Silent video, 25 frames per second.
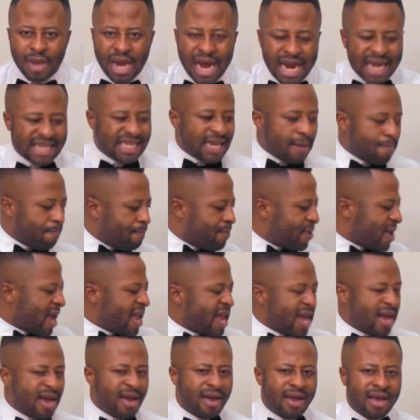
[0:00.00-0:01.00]
And as I'm
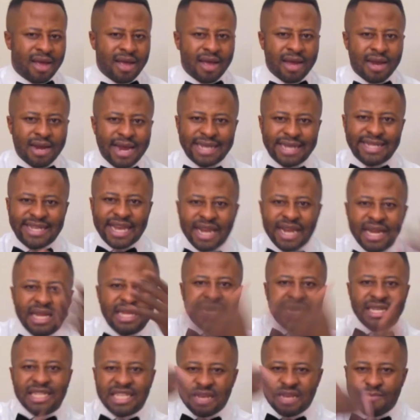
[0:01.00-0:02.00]
praying, they are
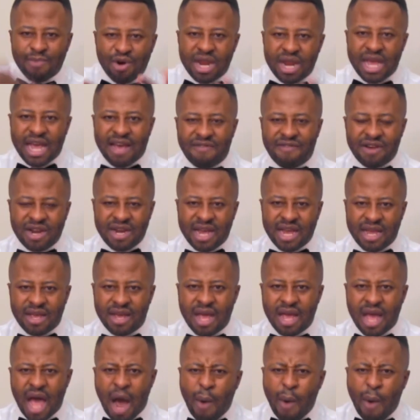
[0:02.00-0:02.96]
sending testimony every day.